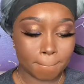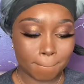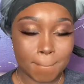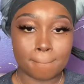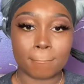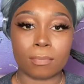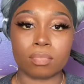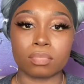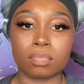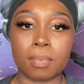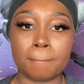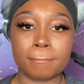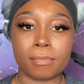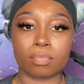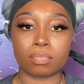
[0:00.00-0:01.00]
Like, I'm
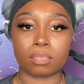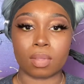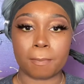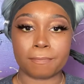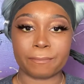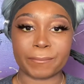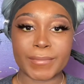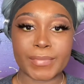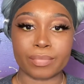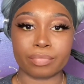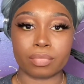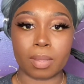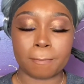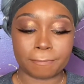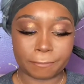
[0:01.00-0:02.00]
going to go in with the
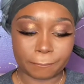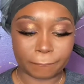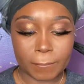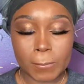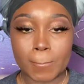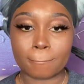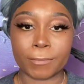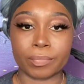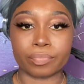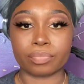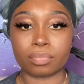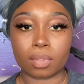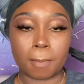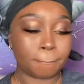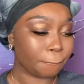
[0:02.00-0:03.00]
mascara to lock
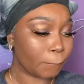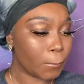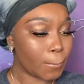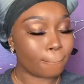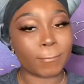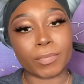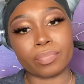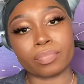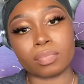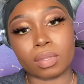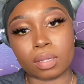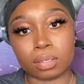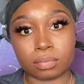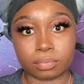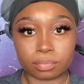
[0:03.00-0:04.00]
everything in.
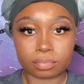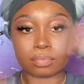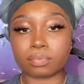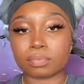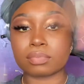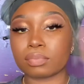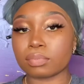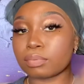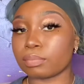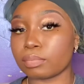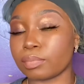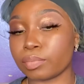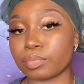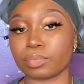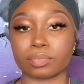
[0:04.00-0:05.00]
Add some setting
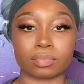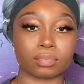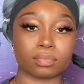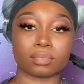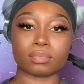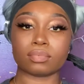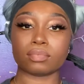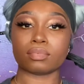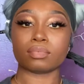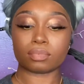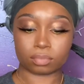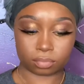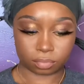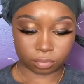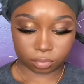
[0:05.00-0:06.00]
spray,
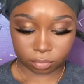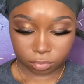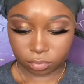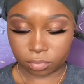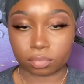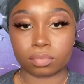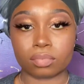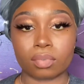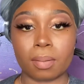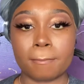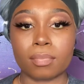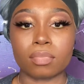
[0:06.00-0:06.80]
and I'll see you.